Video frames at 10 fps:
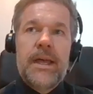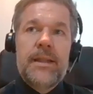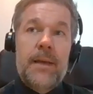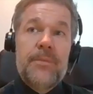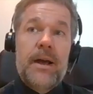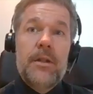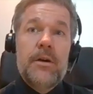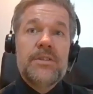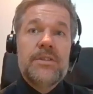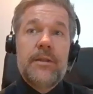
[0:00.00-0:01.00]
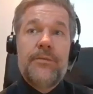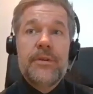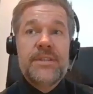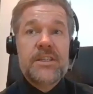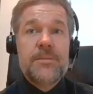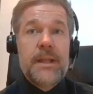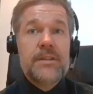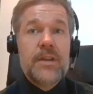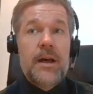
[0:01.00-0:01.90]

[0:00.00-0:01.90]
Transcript: and app downloads in the first 6 minutes